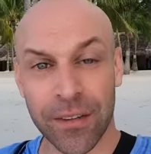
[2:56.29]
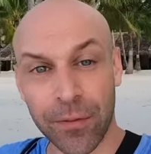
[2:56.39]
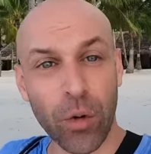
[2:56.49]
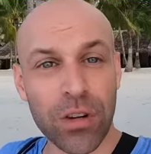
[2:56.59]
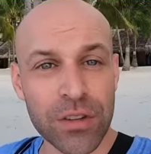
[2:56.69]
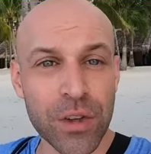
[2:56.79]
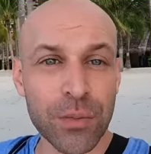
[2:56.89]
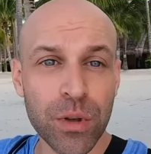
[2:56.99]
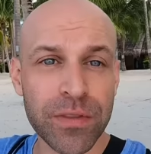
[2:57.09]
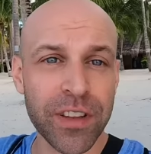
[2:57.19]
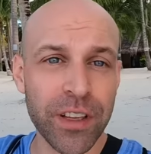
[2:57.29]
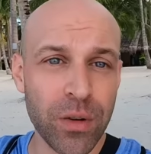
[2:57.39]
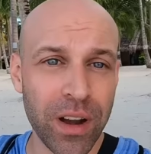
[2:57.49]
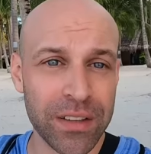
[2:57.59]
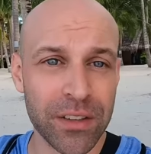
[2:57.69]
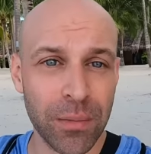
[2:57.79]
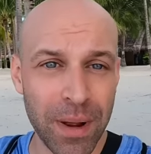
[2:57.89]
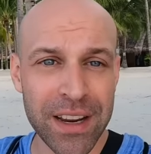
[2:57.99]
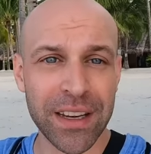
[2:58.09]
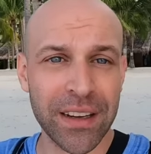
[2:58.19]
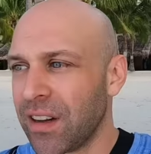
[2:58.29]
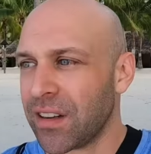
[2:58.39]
foreigners who move to the US are making.